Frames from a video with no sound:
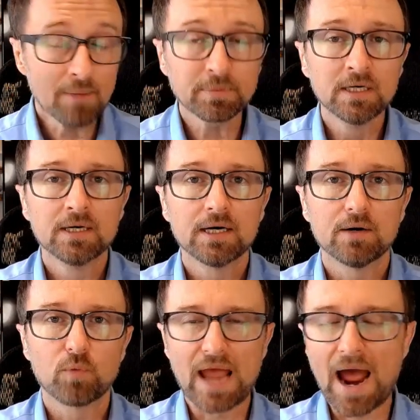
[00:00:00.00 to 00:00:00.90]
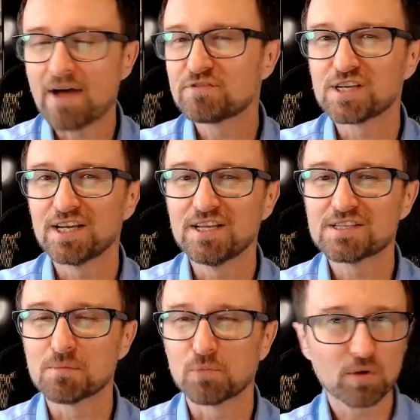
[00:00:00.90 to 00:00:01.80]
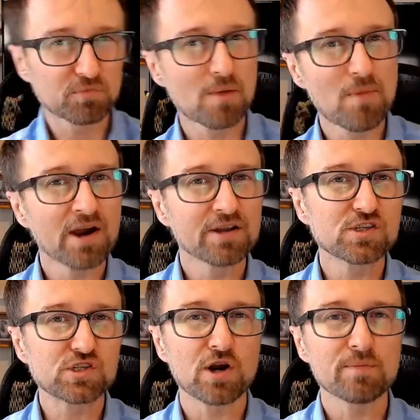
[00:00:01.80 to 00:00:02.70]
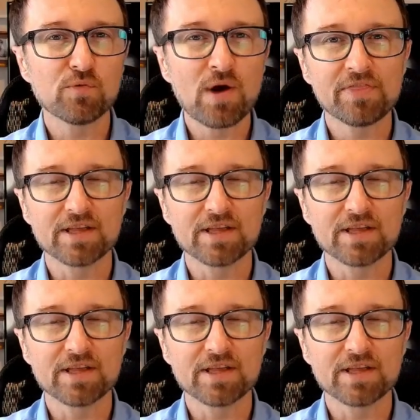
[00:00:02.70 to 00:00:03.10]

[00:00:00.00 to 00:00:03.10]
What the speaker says: up. We have seen some crypto miners try to be run.